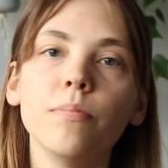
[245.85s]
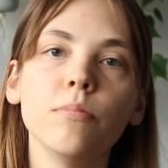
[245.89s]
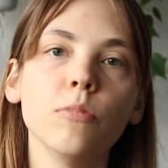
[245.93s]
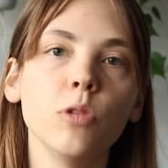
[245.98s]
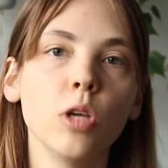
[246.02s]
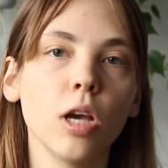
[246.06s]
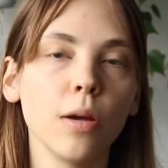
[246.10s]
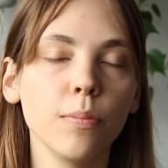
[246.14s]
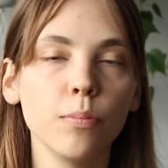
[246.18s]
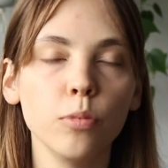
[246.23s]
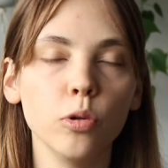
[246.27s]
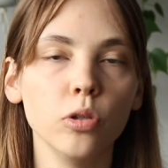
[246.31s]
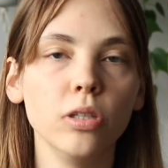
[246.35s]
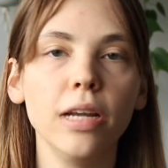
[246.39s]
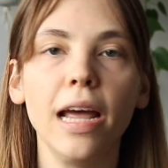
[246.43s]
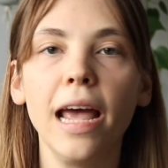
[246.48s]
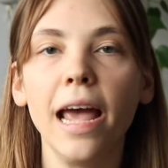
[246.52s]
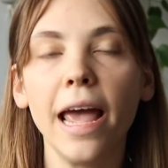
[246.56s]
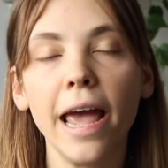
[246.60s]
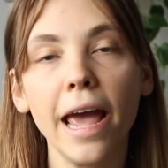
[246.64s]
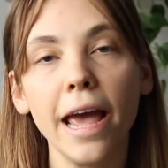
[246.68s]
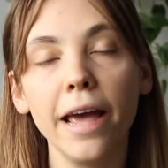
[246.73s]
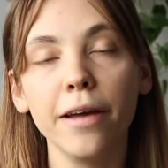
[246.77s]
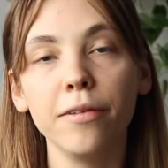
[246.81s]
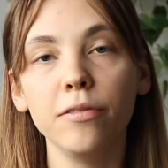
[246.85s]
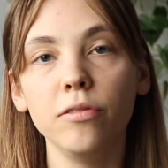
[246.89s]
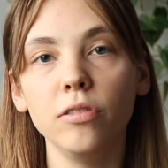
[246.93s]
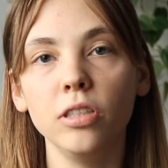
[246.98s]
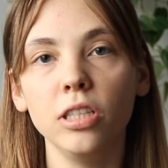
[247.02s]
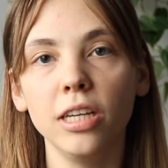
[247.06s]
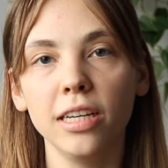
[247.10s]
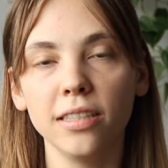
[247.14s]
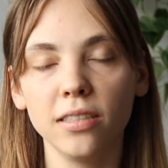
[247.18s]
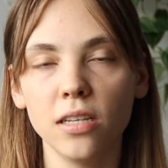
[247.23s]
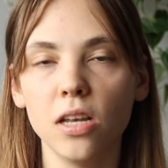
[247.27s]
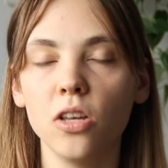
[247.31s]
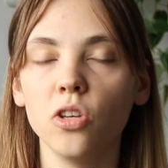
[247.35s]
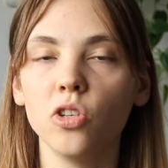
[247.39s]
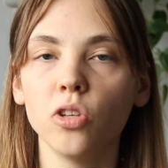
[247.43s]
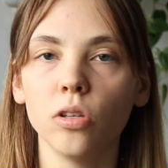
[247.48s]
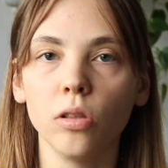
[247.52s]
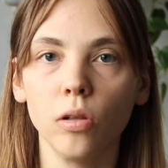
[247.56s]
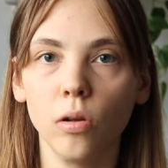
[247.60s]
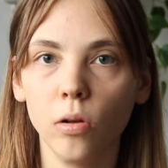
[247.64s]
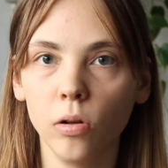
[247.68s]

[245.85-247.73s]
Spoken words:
You can put every essential